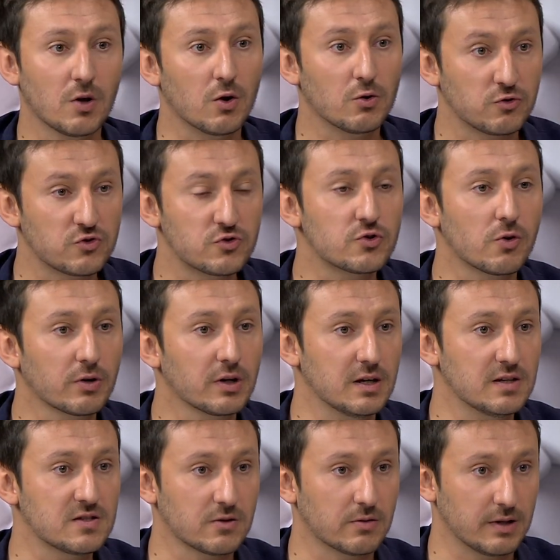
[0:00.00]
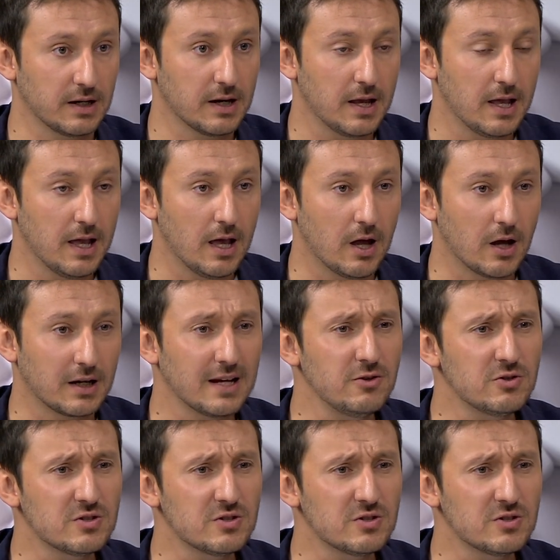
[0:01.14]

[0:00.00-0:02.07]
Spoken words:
a strong history. Can you